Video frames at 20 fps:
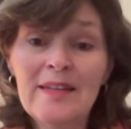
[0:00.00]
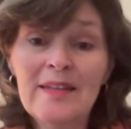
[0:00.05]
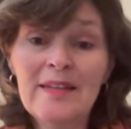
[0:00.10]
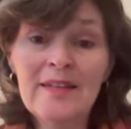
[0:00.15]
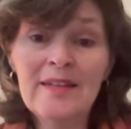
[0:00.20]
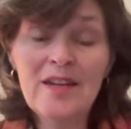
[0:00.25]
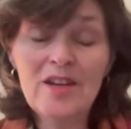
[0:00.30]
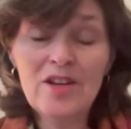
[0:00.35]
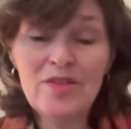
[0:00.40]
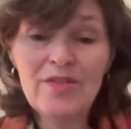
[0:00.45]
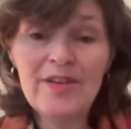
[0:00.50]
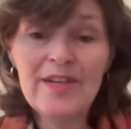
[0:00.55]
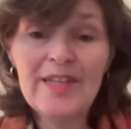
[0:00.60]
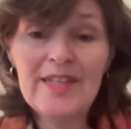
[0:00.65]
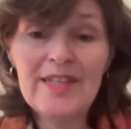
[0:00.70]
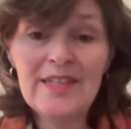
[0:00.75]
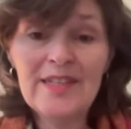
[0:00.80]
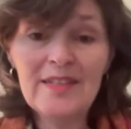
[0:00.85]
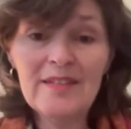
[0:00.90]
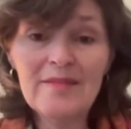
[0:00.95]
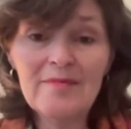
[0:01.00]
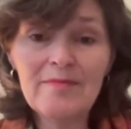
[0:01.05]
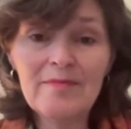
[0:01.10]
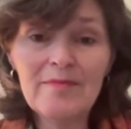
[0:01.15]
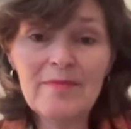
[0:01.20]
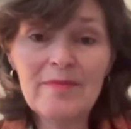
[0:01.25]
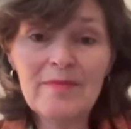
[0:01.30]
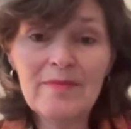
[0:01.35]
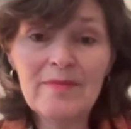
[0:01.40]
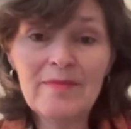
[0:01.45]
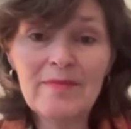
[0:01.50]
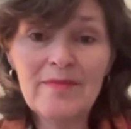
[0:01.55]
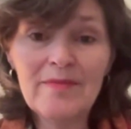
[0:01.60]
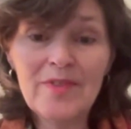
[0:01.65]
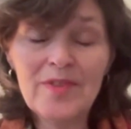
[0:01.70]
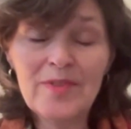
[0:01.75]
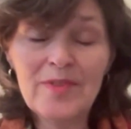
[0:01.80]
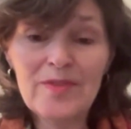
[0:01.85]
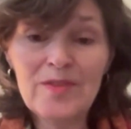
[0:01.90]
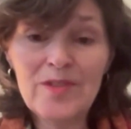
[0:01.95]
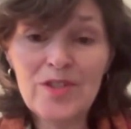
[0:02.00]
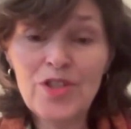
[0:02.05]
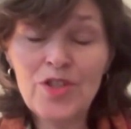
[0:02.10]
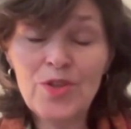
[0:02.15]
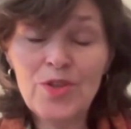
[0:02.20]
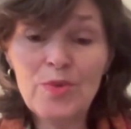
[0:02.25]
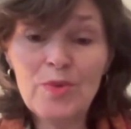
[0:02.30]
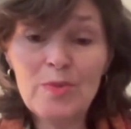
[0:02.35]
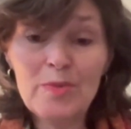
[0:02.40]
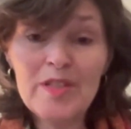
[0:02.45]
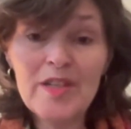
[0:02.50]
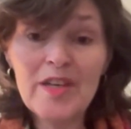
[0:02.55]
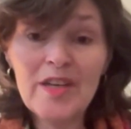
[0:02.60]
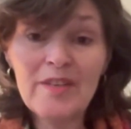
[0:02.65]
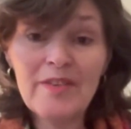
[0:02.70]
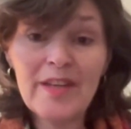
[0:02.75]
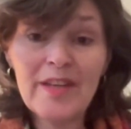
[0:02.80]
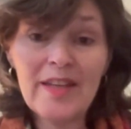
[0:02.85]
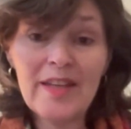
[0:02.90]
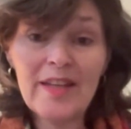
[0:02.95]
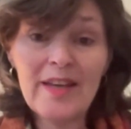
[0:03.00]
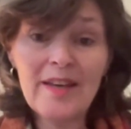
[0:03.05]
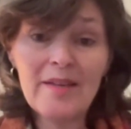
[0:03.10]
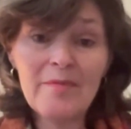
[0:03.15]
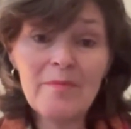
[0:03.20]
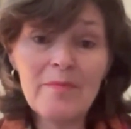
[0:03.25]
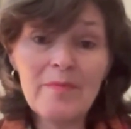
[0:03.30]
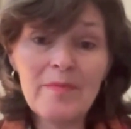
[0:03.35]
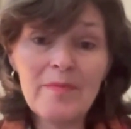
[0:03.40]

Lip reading: agree to you observing their